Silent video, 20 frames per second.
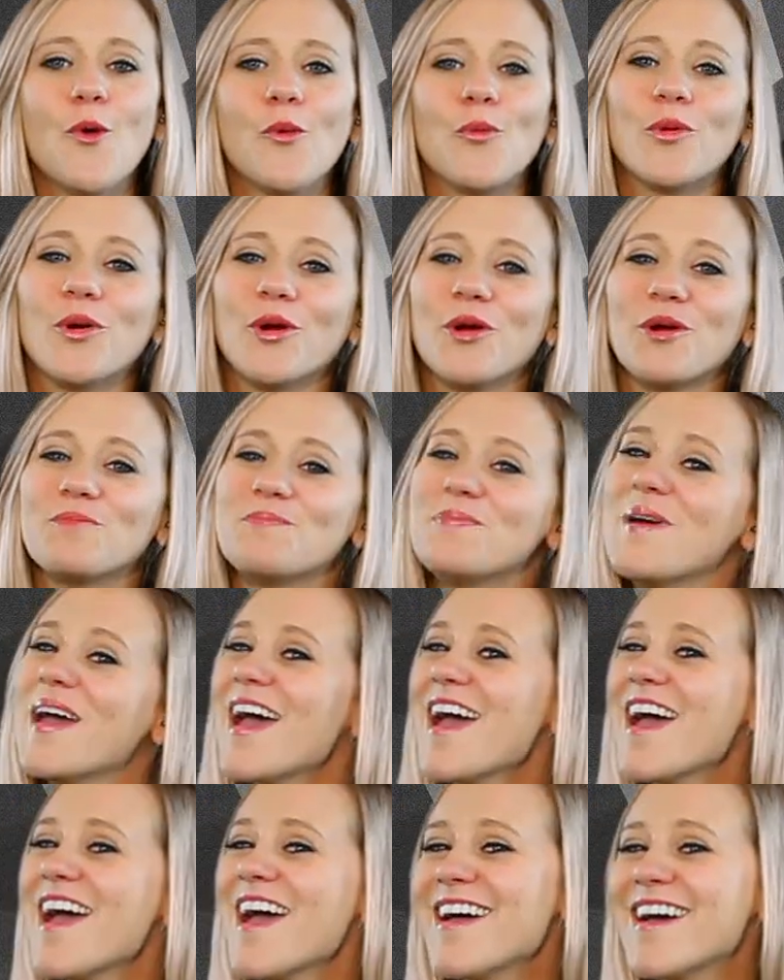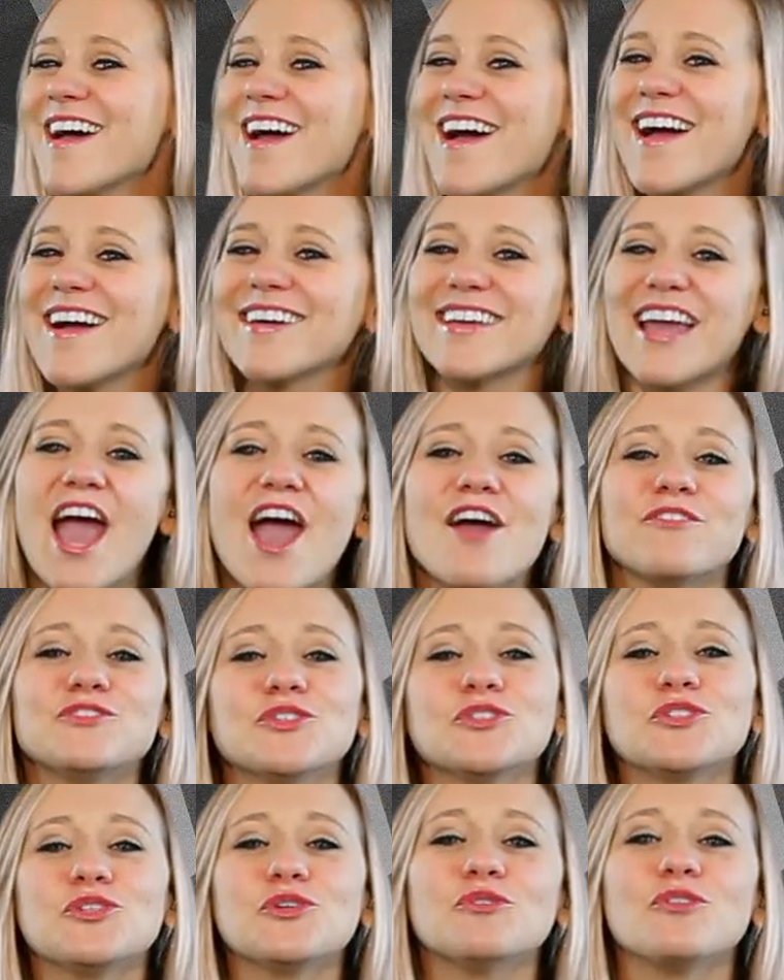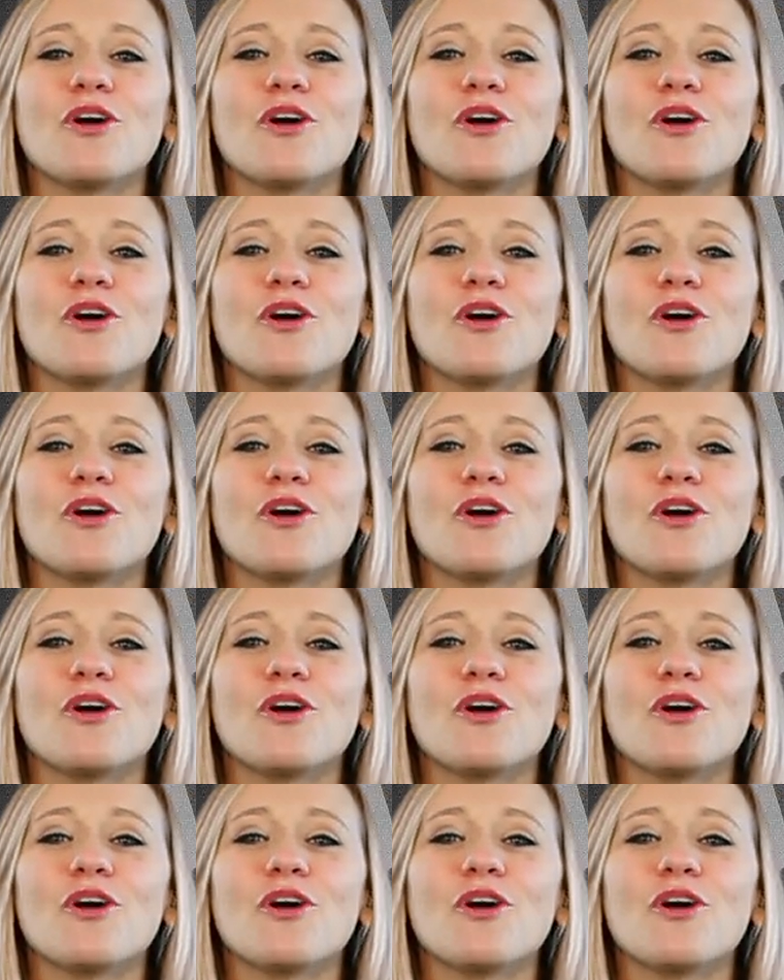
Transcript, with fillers: We're back! After two